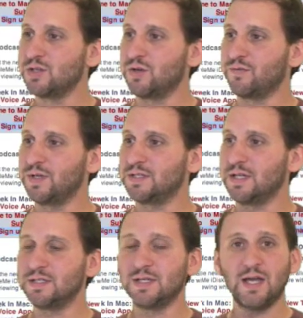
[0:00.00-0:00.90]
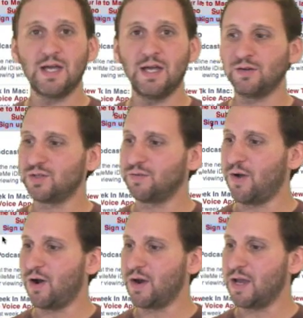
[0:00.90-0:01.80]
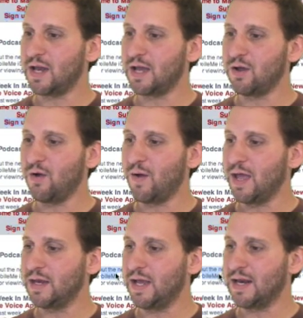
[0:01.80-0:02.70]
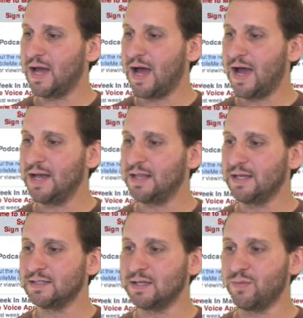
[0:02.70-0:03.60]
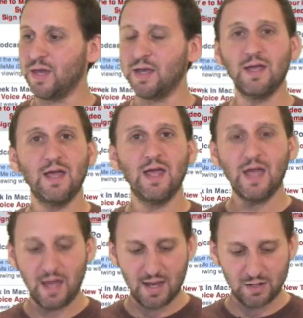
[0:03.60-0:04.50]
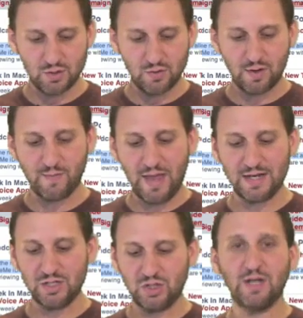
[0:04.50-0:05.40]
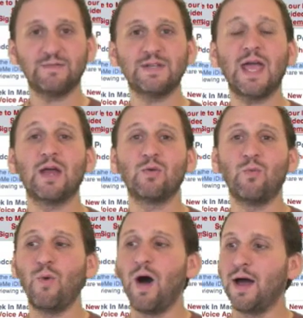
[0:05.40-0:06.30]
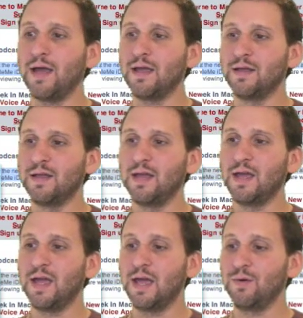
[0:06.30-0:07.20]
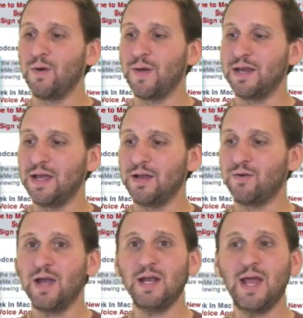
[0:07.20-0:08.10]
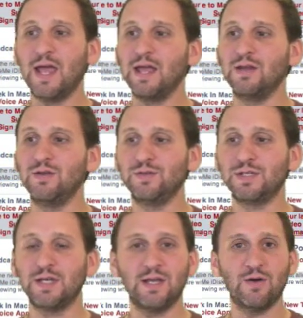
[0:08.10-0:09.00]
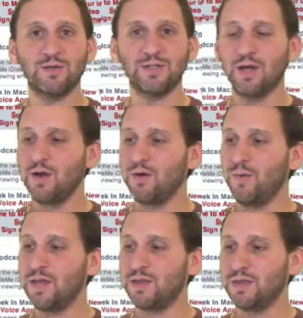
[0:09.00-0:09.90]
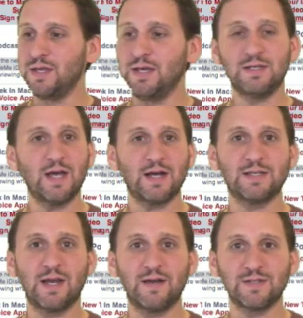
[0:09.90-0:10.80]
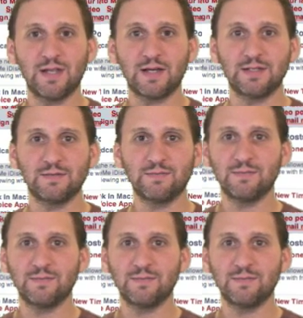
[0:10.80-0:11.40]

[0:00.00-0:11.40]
So for instance, here's Safari, and I can go ahead and highlight something, and I do Command Shift and Y, and it will go ahead and create a new sticky note with the text that I've selected.